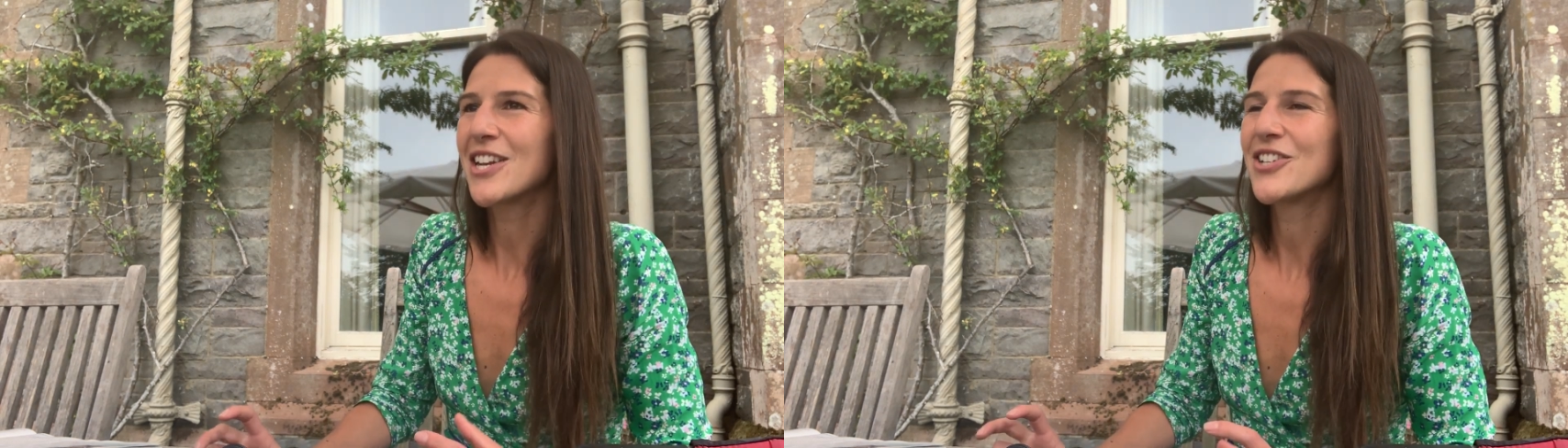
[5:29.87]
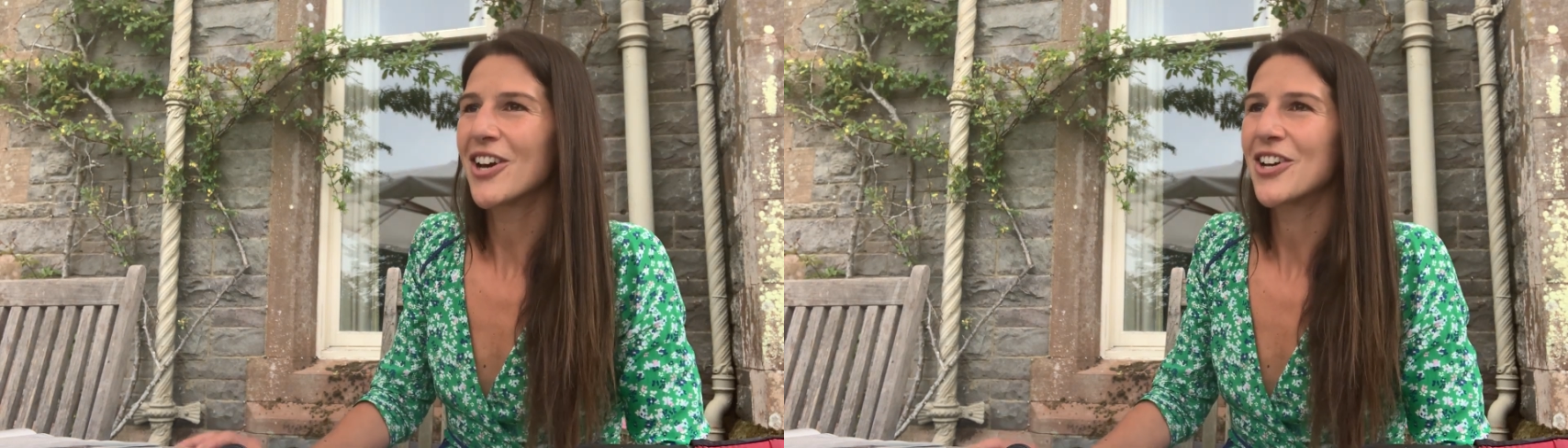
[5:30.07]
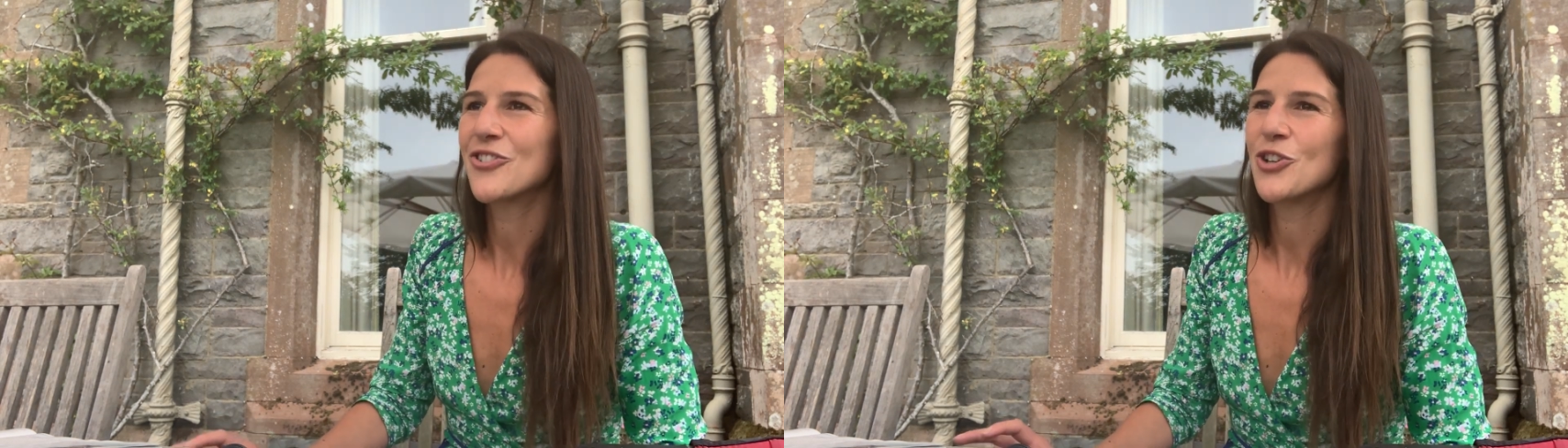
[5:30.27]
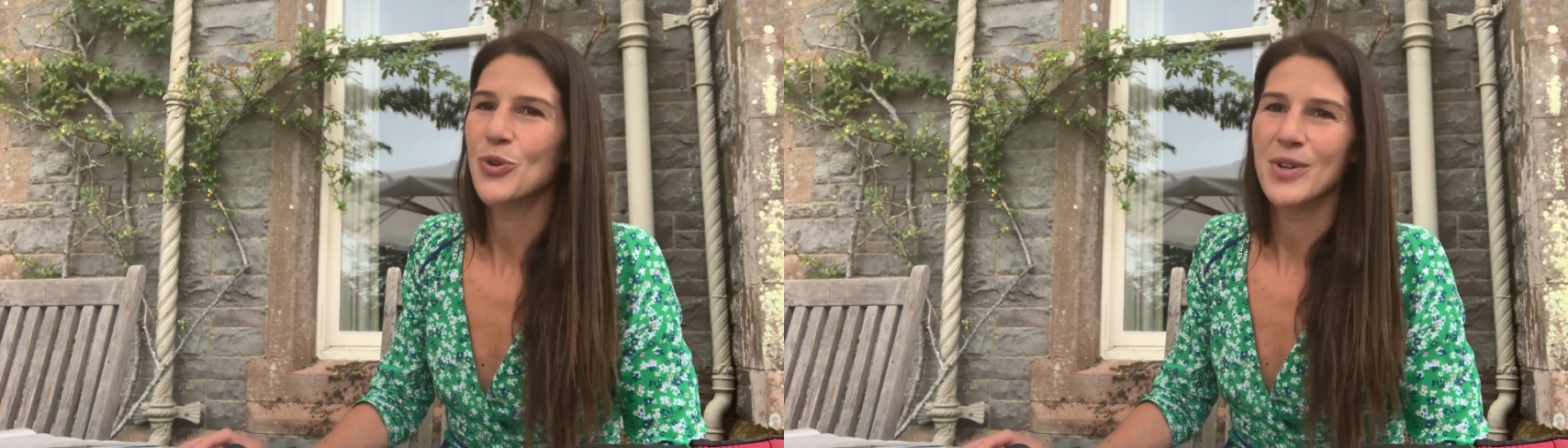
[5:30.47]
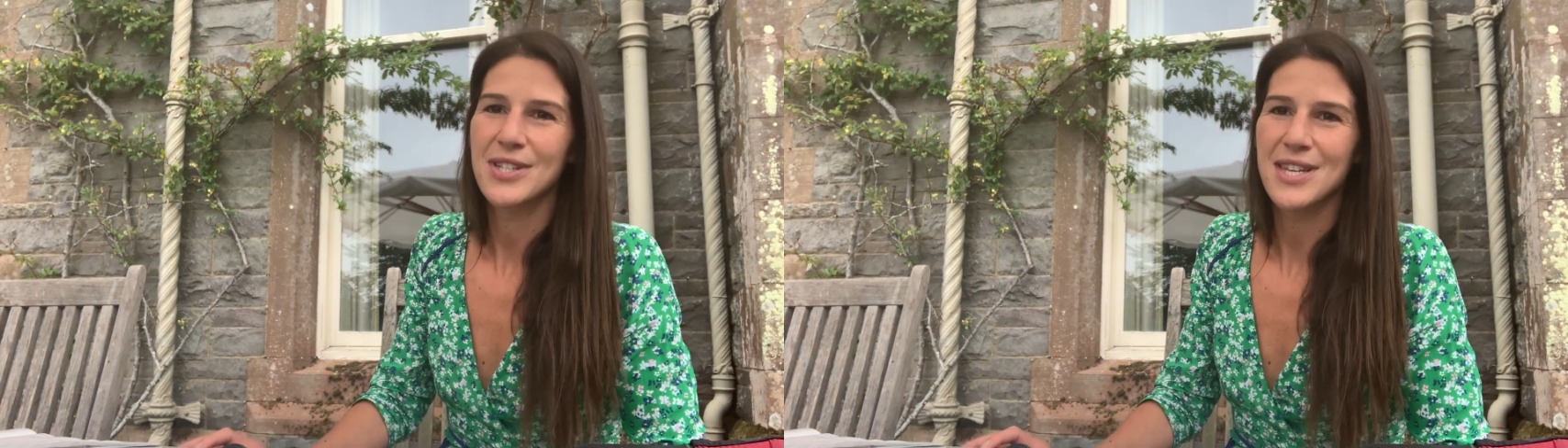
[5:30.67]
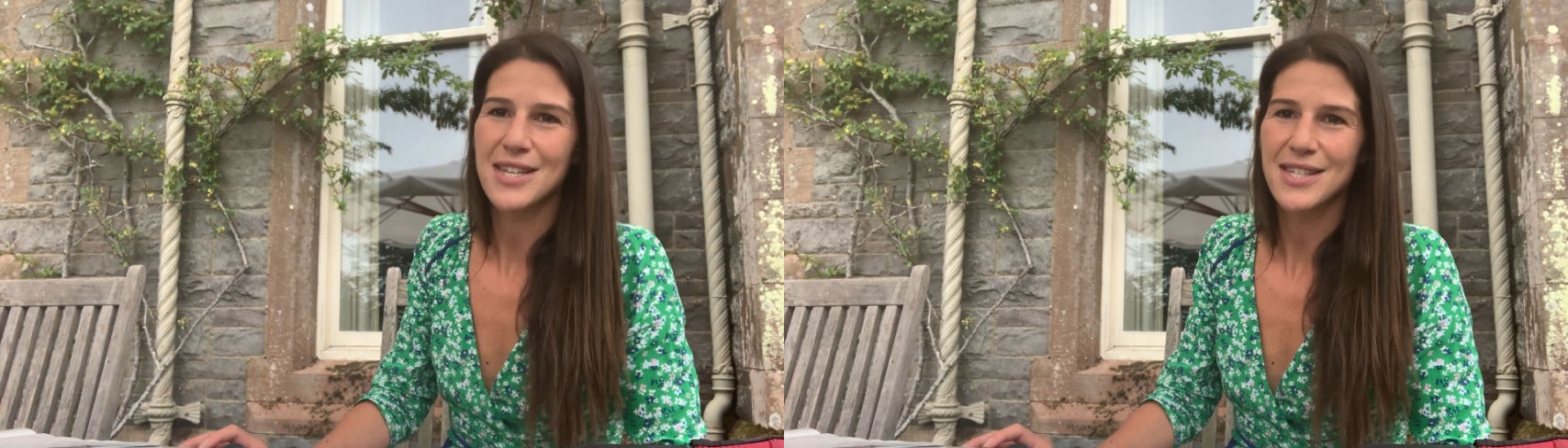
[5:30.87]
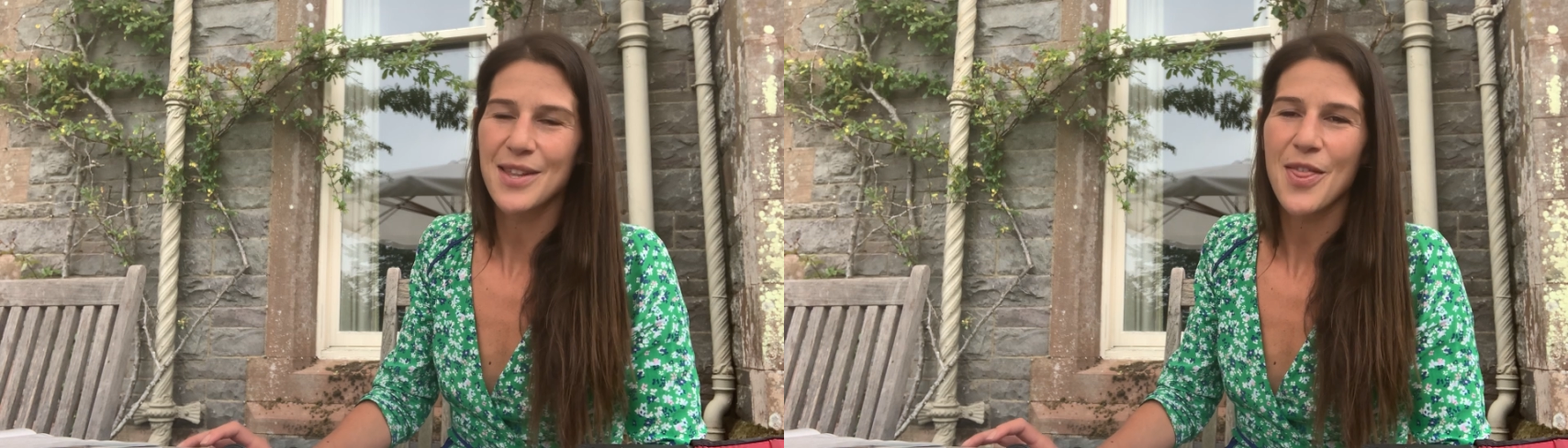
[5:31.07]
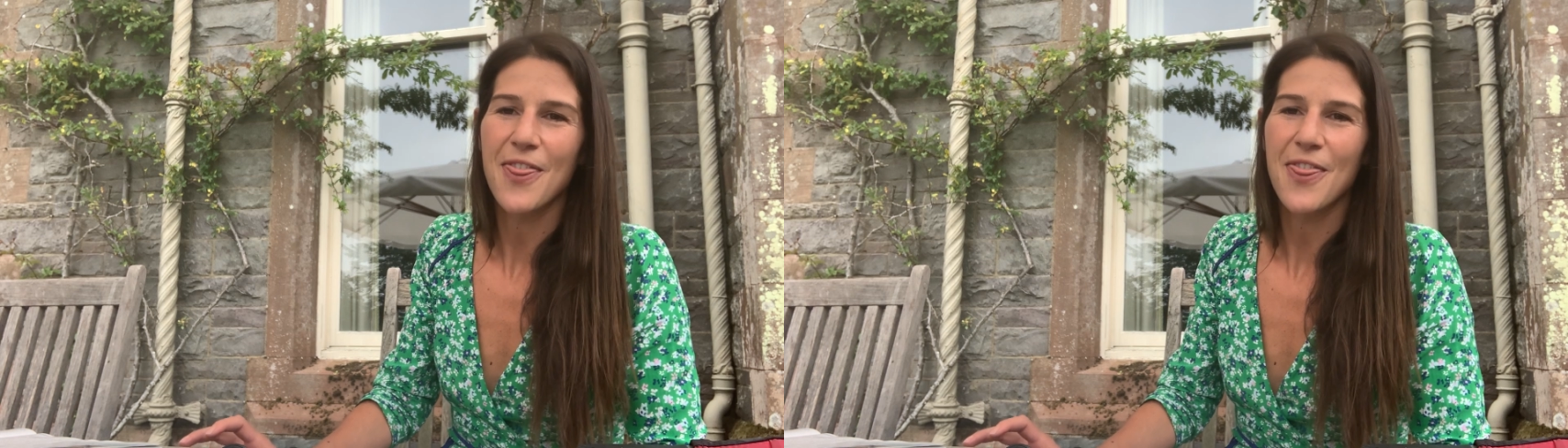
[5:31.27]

and dietary choices